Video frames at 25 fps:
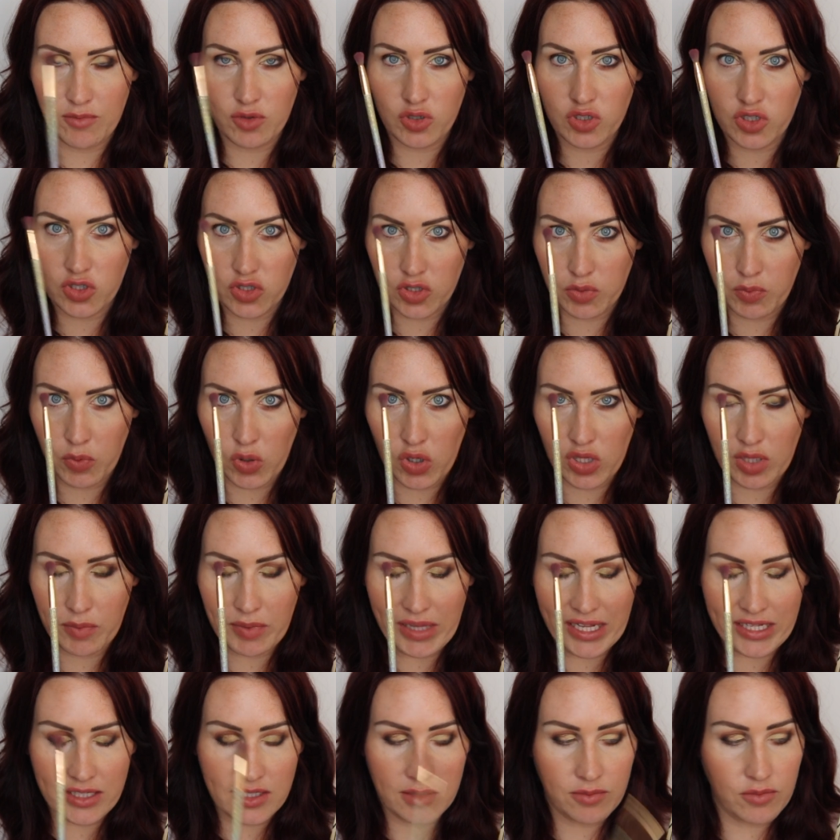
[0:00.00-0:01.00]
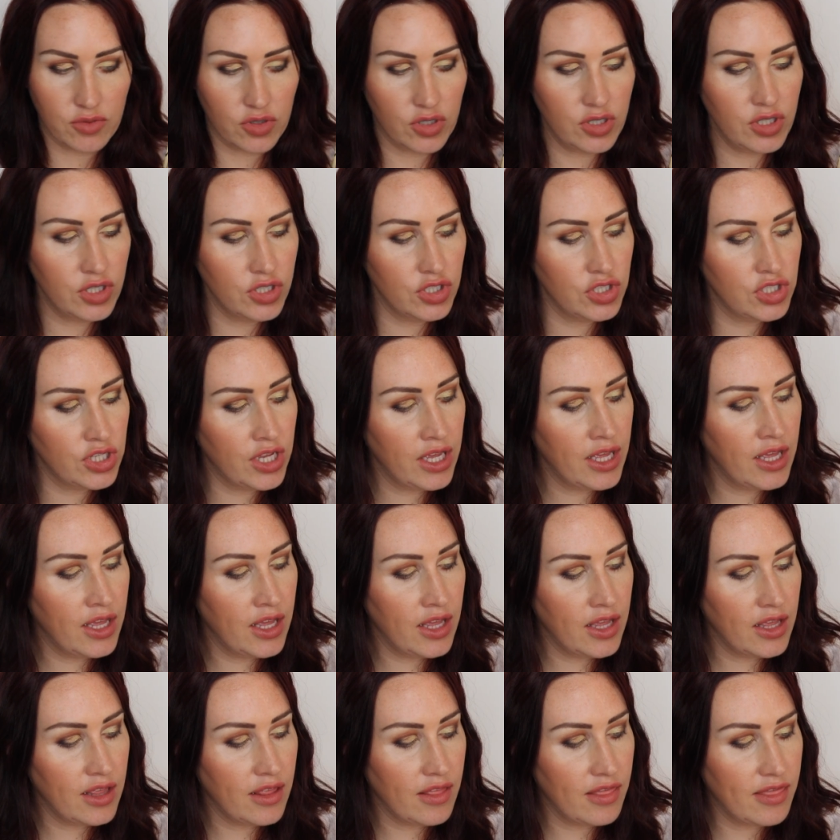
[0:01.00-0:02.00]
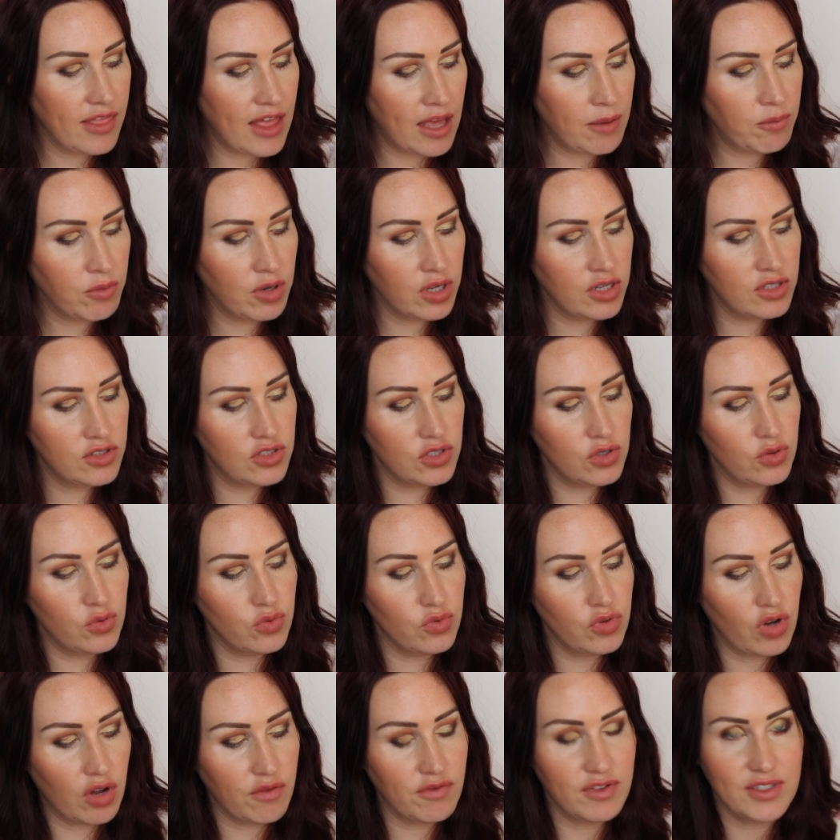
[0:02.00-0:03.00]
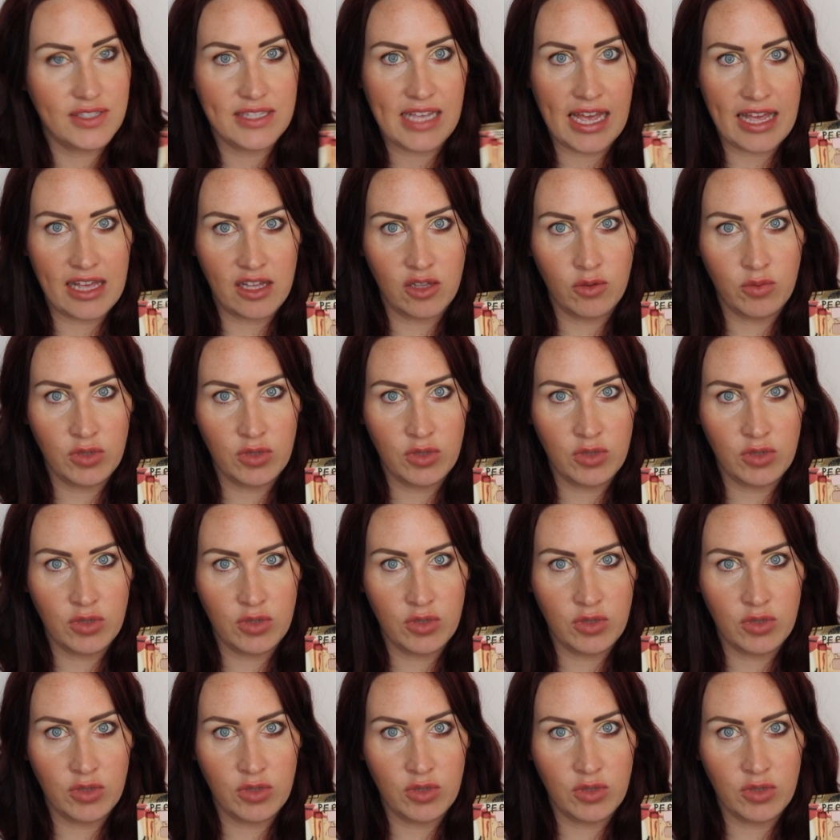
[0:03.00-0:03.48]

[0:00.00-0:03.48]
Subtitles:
brush, the smaller blending brush. Then we're going to do Not For Sale,